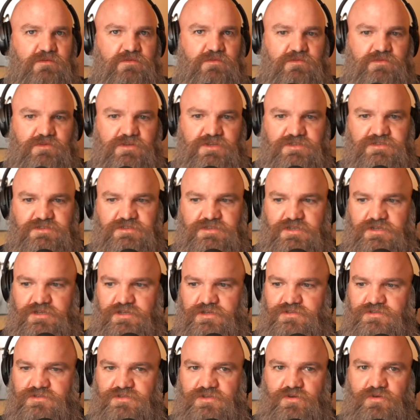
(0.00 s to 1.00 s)
listening
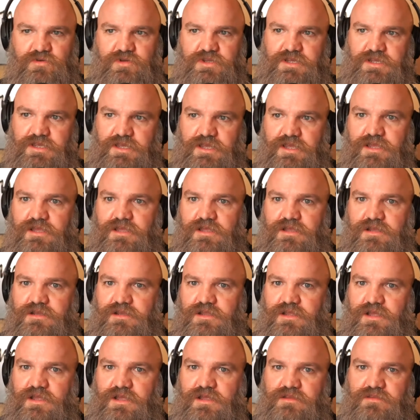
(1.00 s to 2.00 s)
and tuning in,
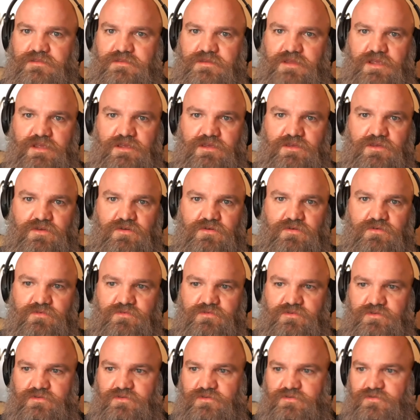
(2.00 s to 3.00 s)
and thank you
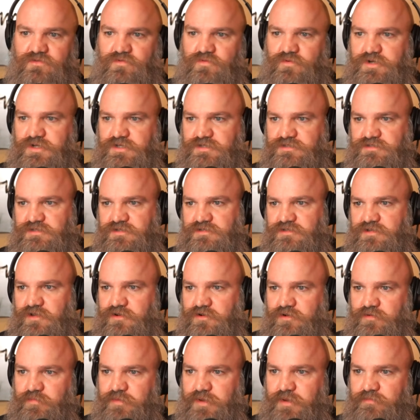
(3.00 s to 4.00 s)
to the
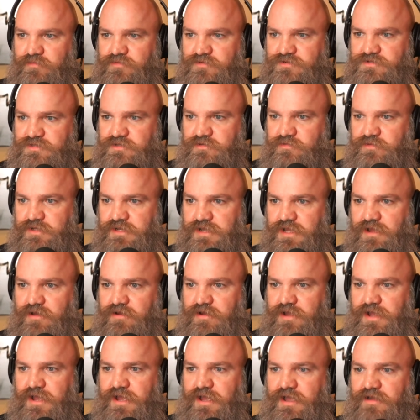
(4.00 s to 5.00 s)
2,600 members that we now
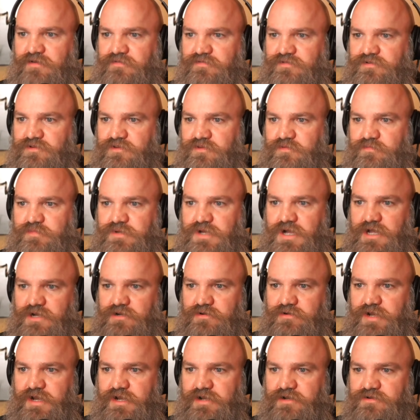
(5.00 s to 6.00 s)
have, and to the
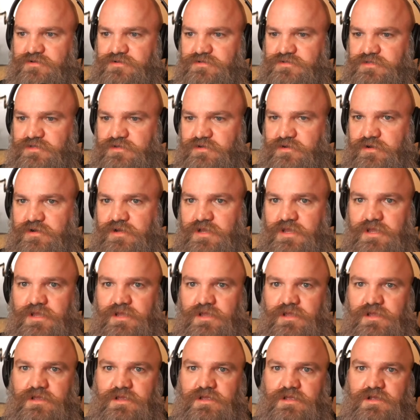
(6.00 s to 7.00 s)
moderators that are
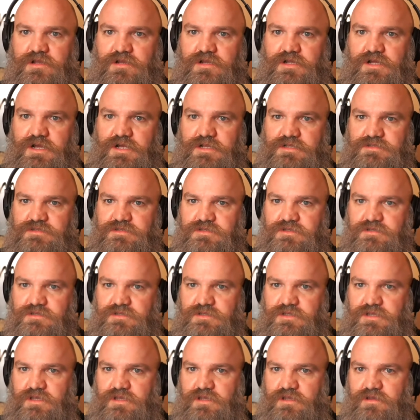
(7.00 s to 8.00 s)

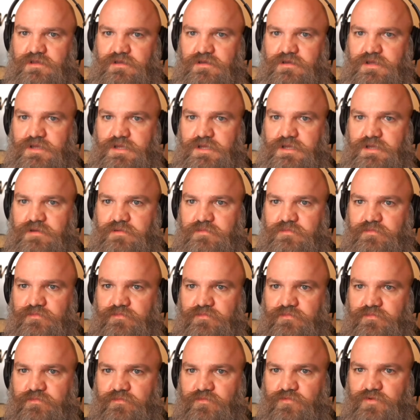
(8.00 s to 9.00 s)
constantly
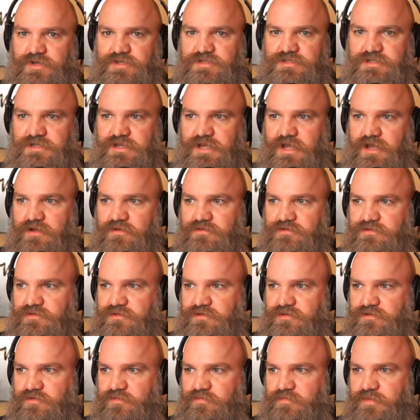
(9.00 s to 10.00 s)
reaching out to the
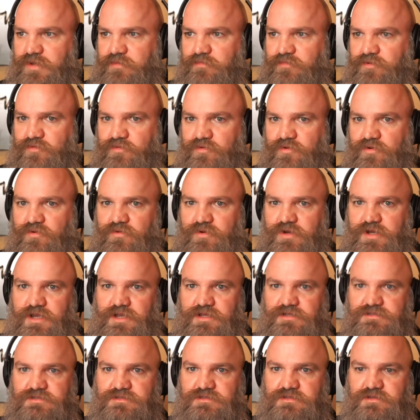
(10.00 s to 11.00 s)
new member
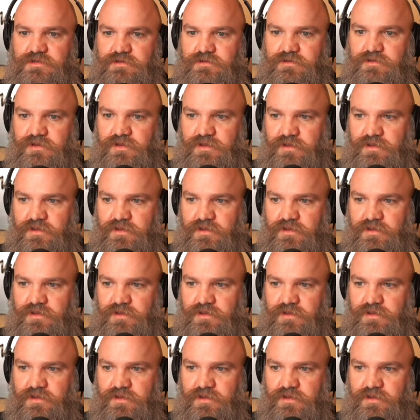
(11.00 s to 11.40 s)
requests and